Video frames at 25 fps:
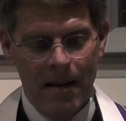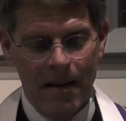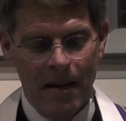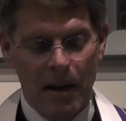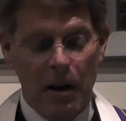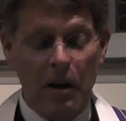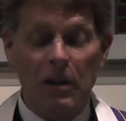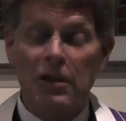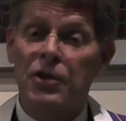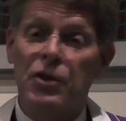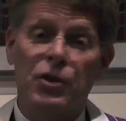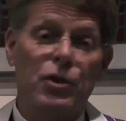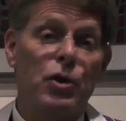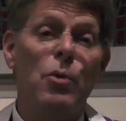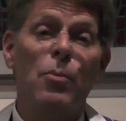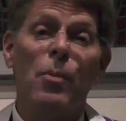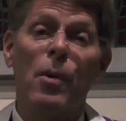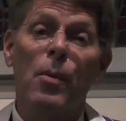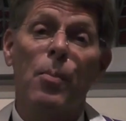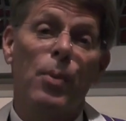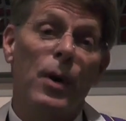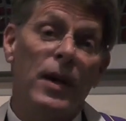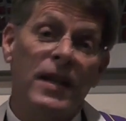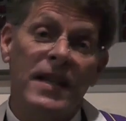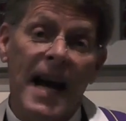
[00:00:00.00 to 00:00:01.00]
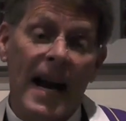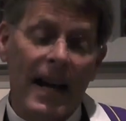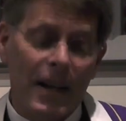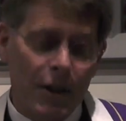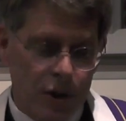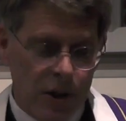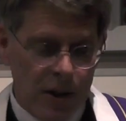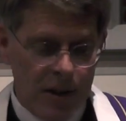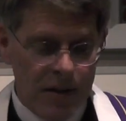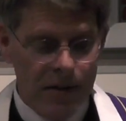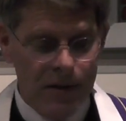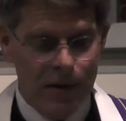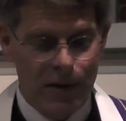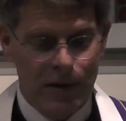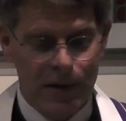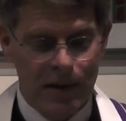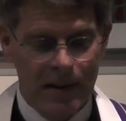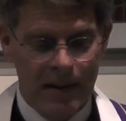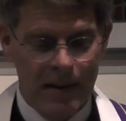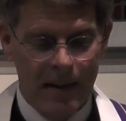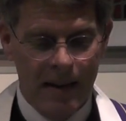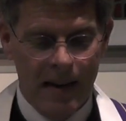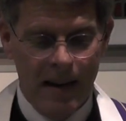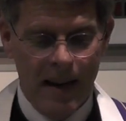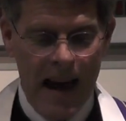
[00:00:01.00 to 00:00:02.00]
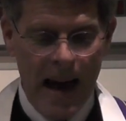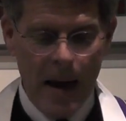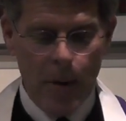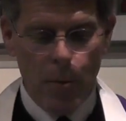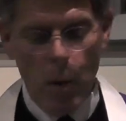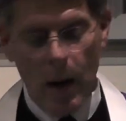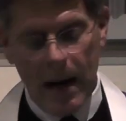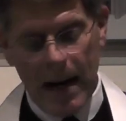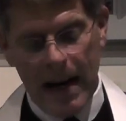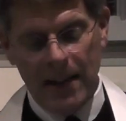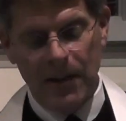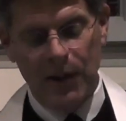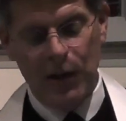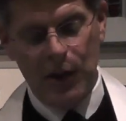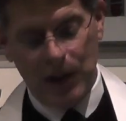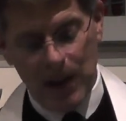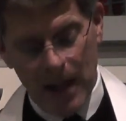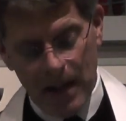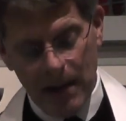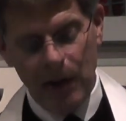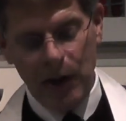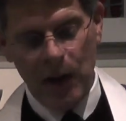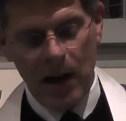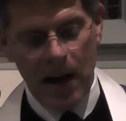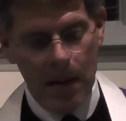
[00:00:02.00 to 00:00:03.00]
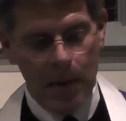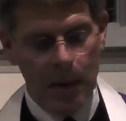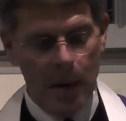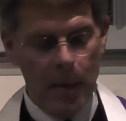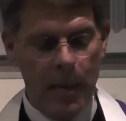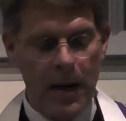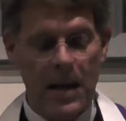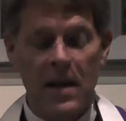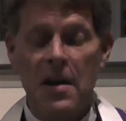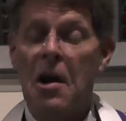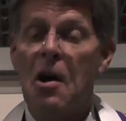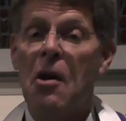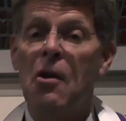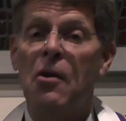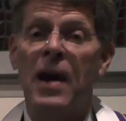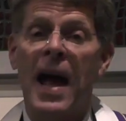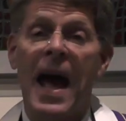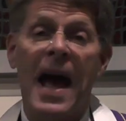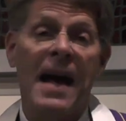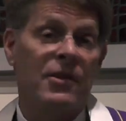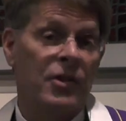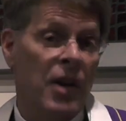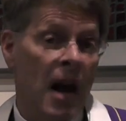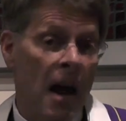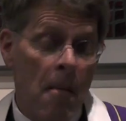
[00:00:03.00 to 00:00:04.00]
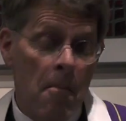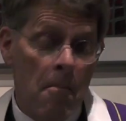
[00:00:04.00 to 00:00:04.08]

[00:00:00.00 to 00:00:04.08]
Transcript: consumer protections, and what has since come to be known as